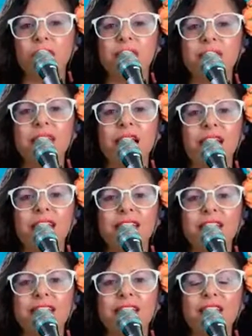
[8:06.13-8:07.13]
I mean,
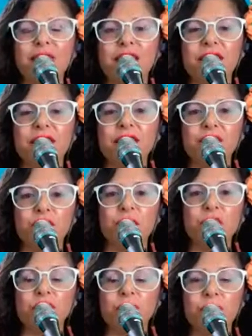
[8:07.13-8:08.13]
I read that, so you
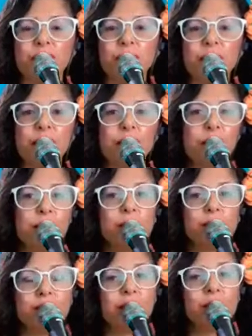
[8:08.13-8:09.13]
started playing piano when you were
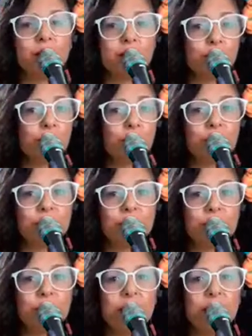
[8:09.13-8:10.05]
5 years old.